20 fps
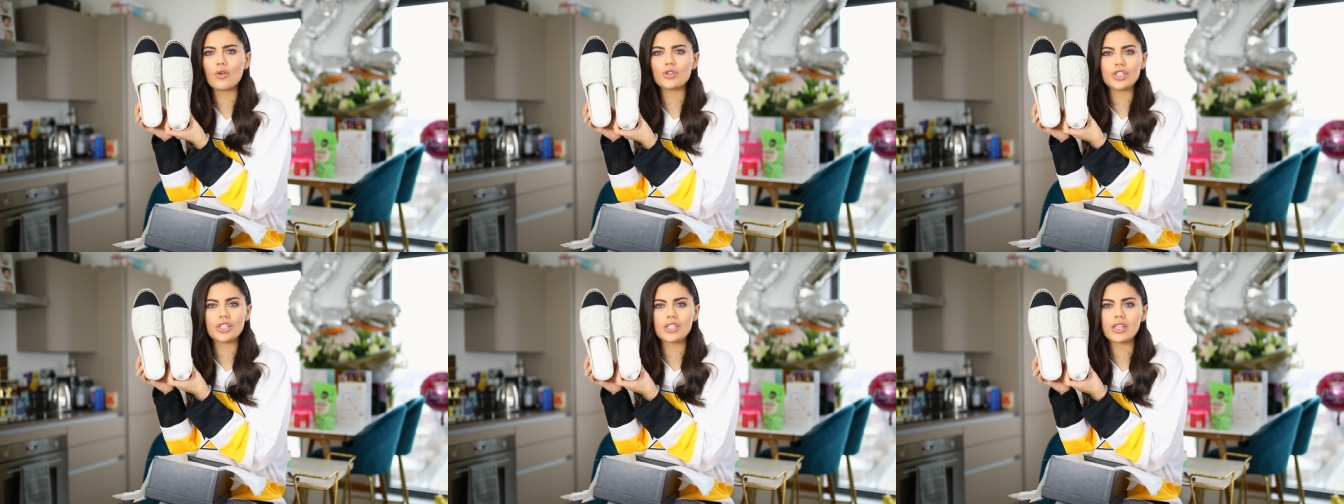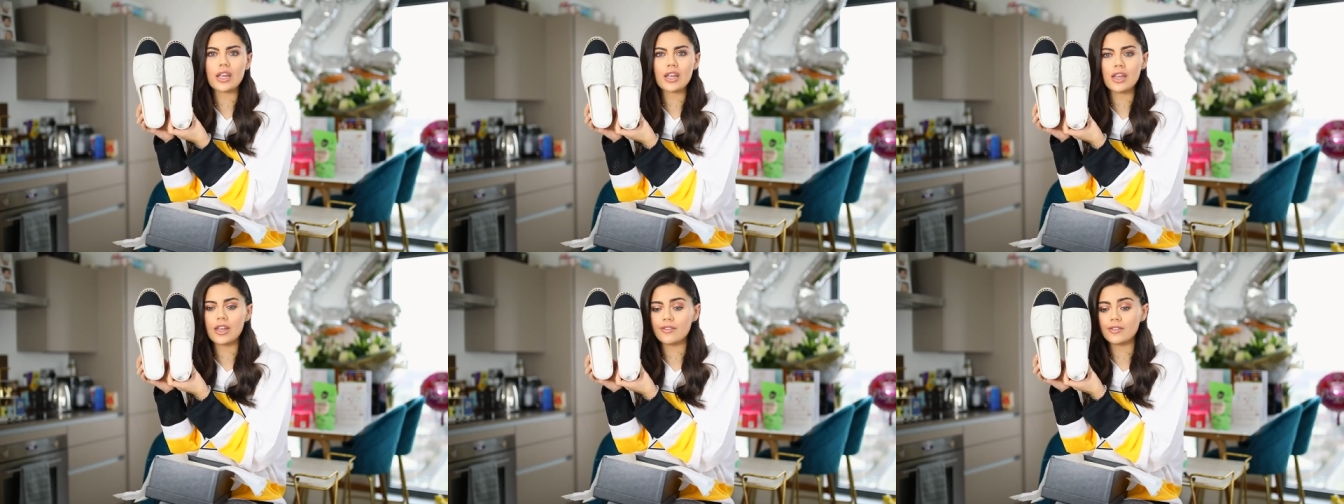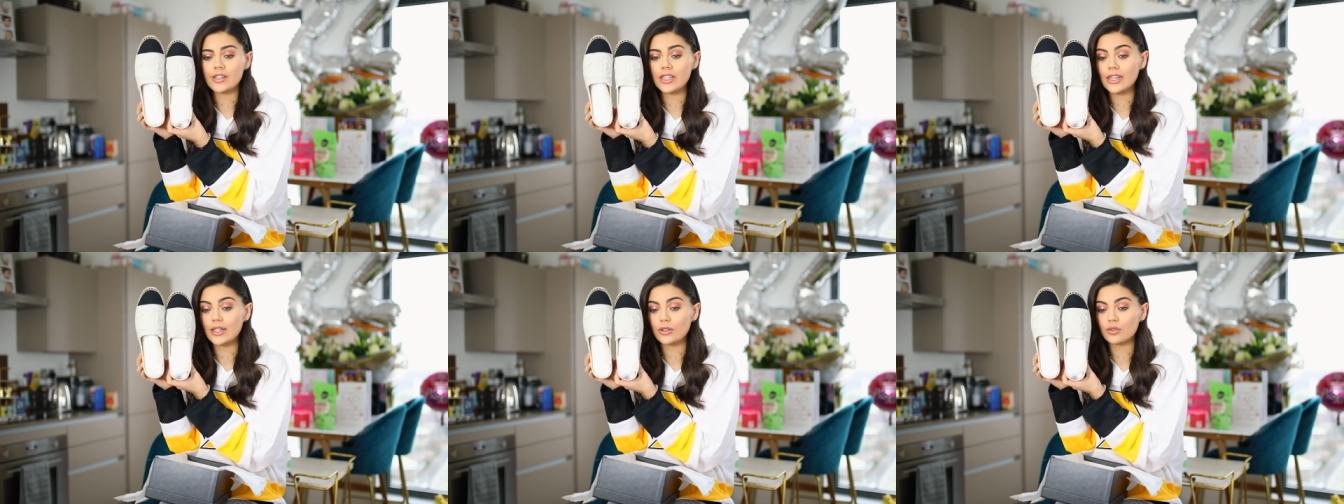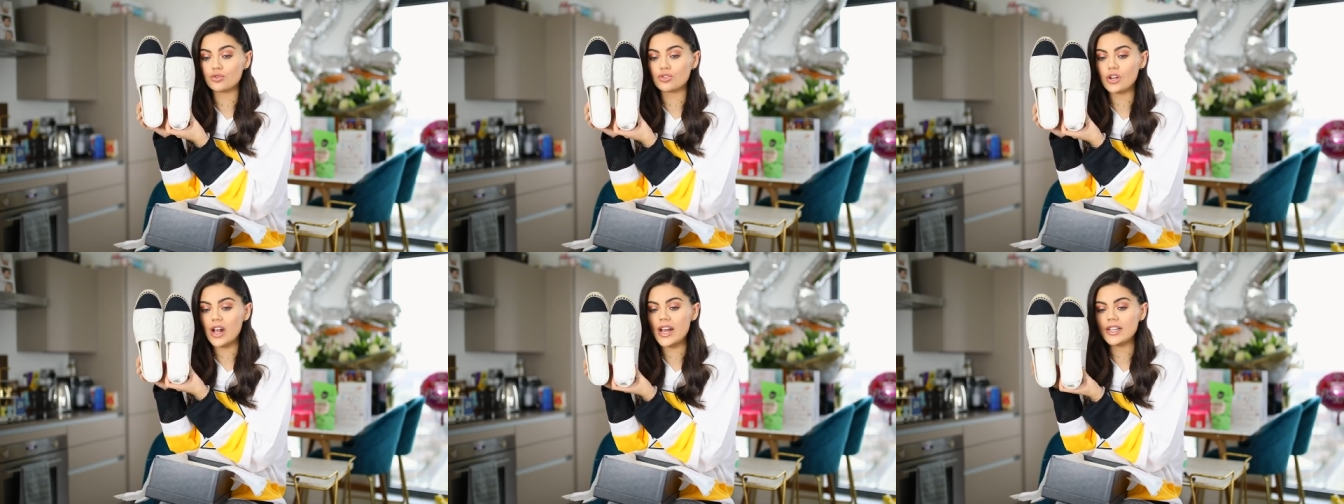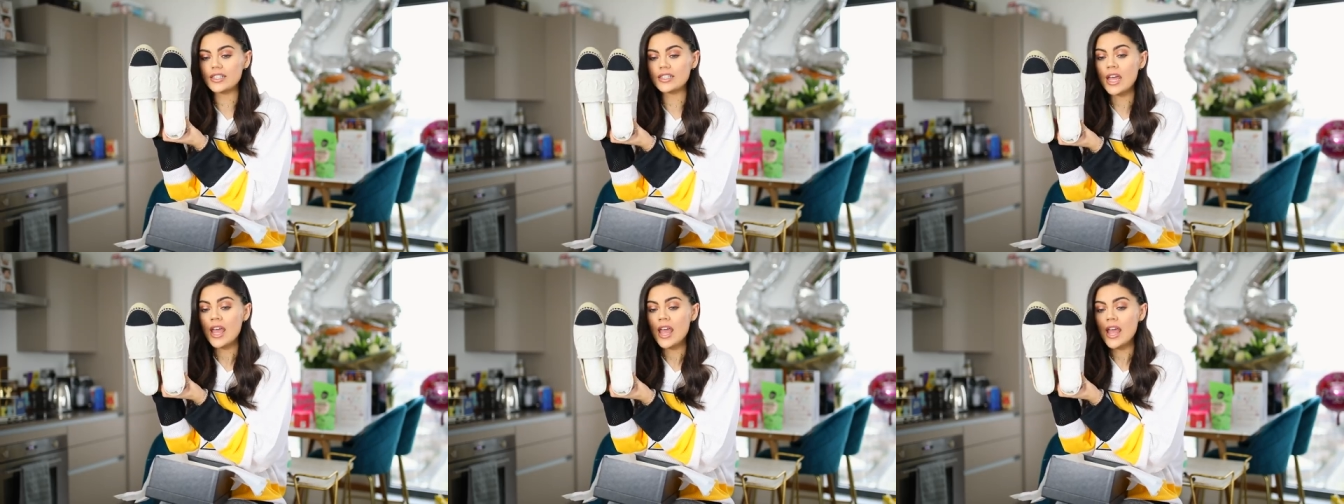or just even a little
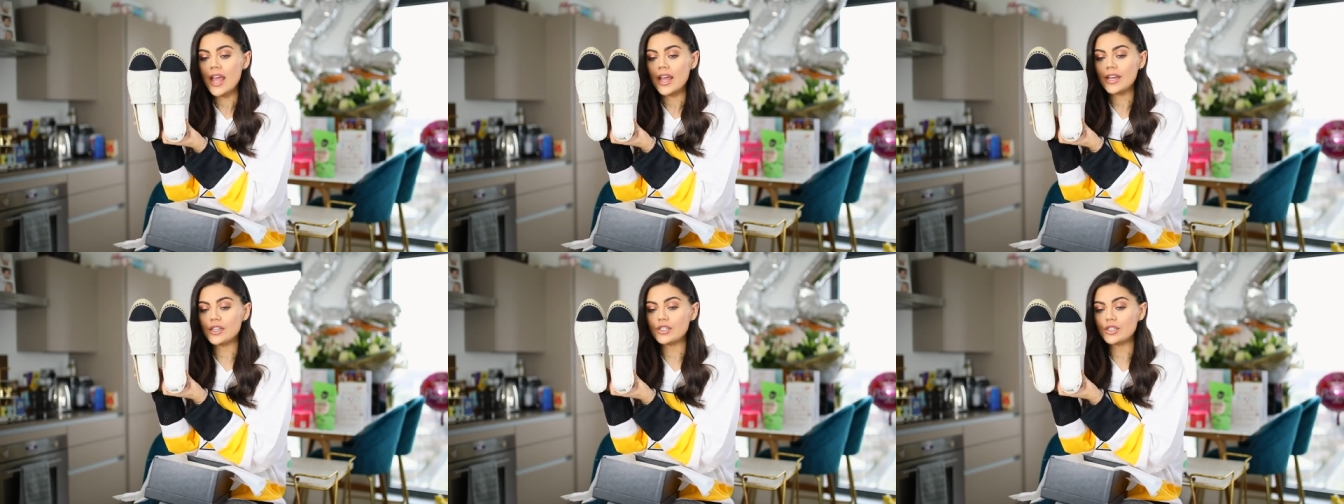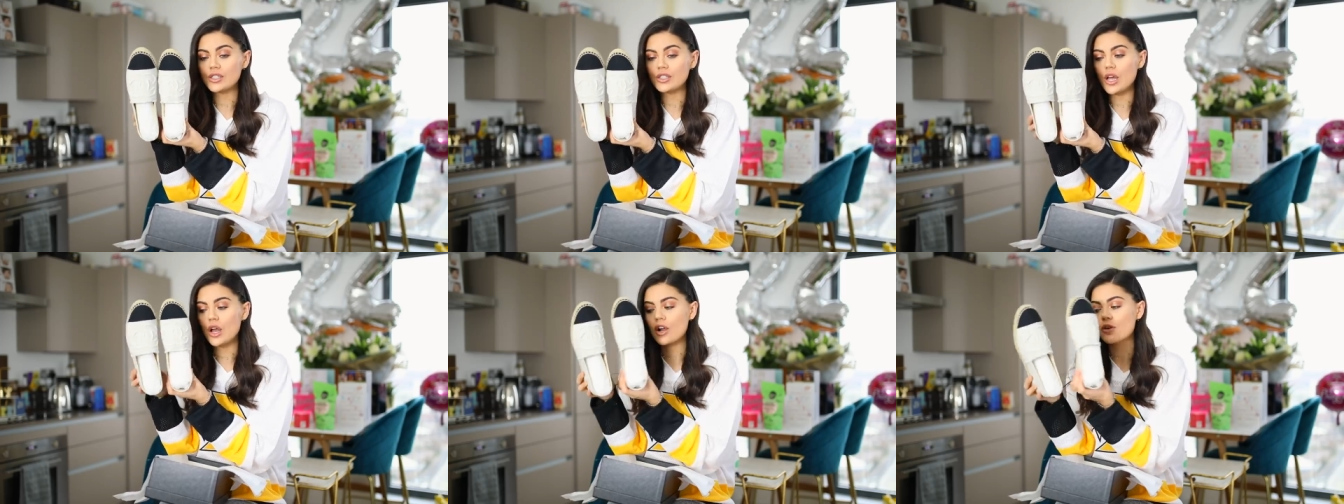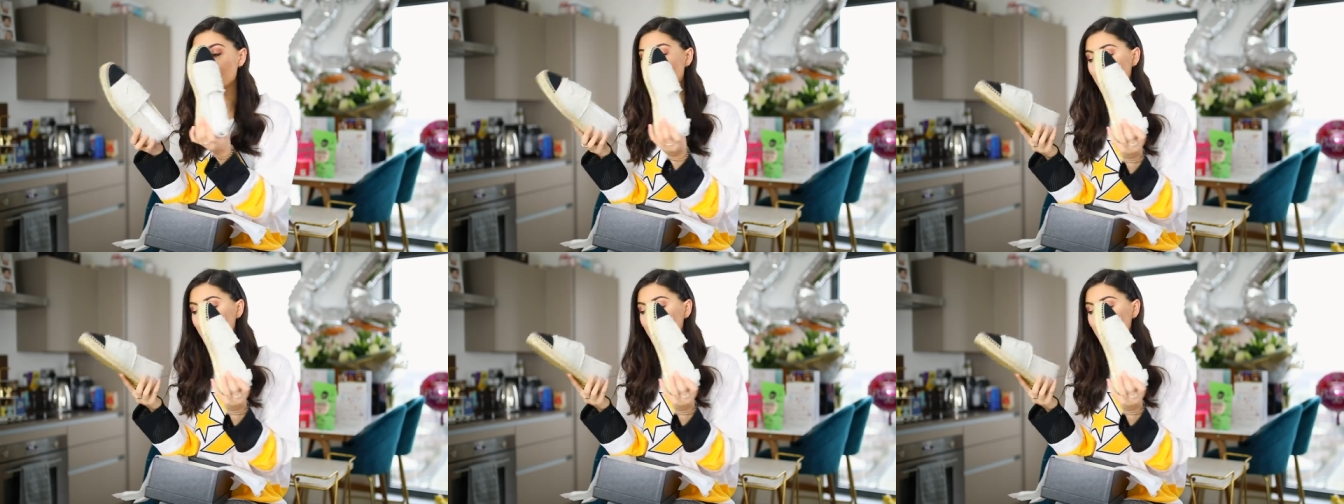dress, is so